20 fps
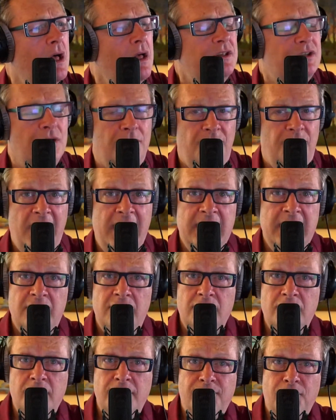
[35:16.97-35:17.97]
So
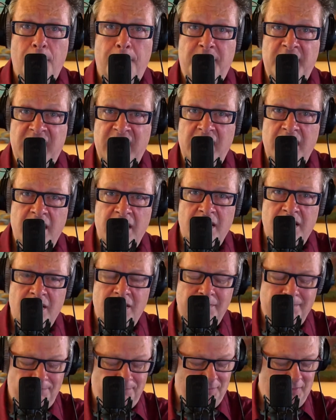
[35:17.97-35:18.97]
thank you for being
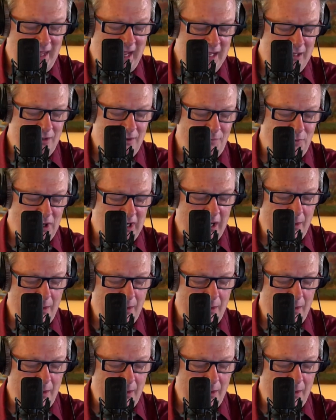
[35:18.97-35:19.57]
here. Thank you for